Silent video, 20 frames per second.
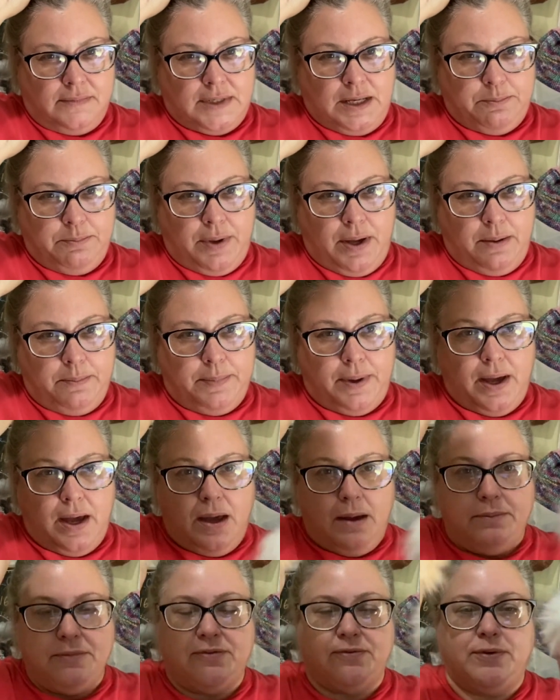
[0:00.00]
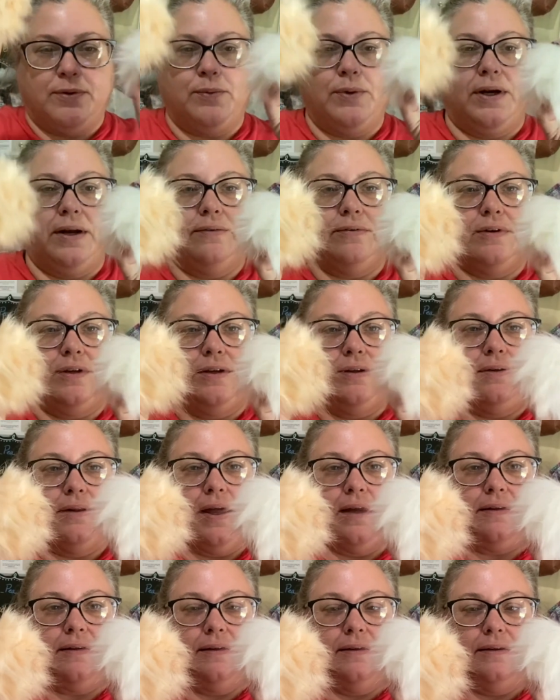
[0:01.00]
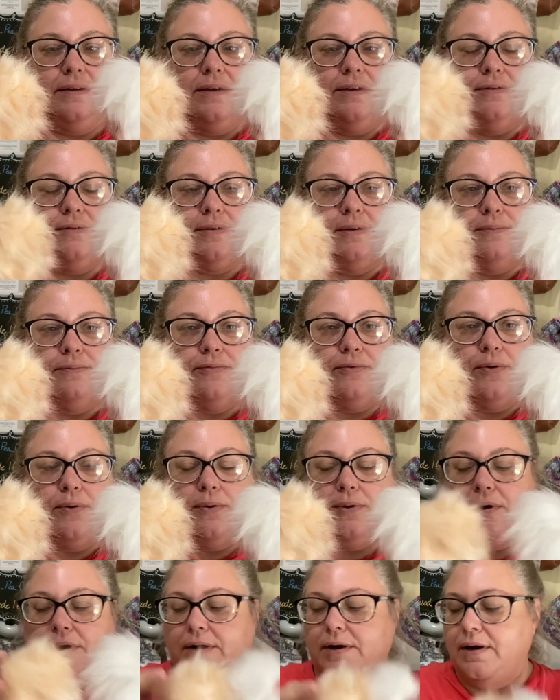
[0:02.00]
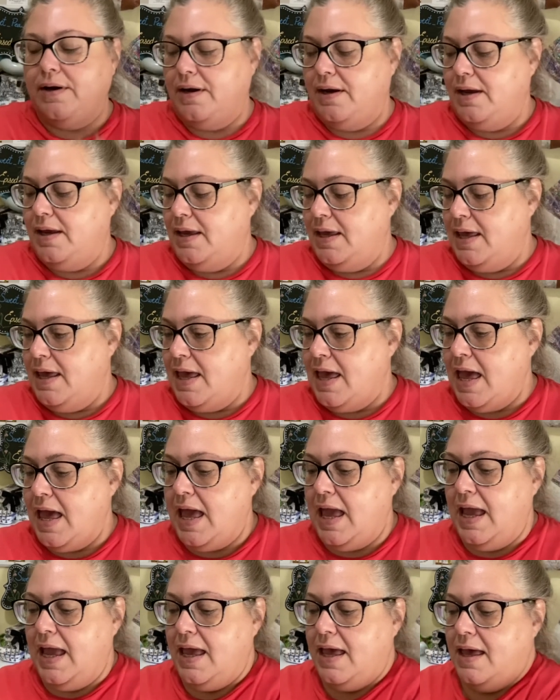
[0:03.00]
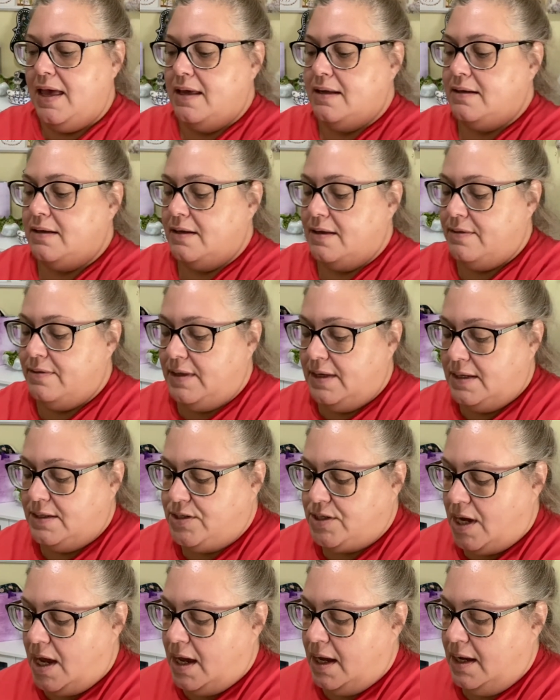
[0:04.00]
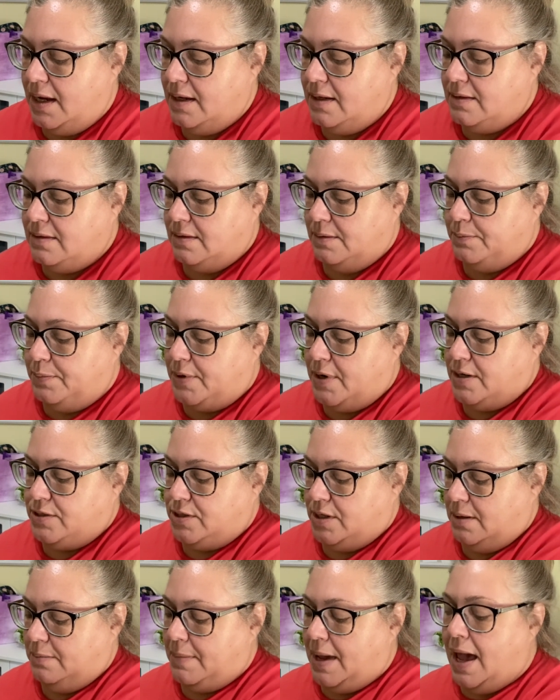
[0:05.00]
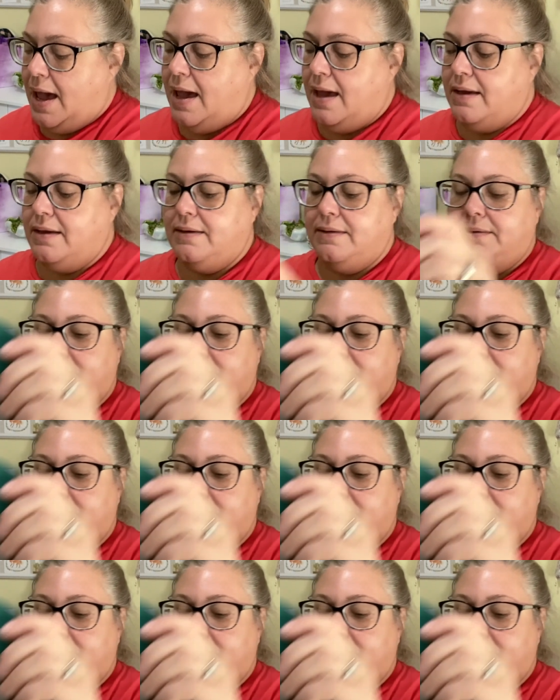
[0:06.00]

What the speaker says: pom-poms for whatever you'd like to use them for, and the giant project bag.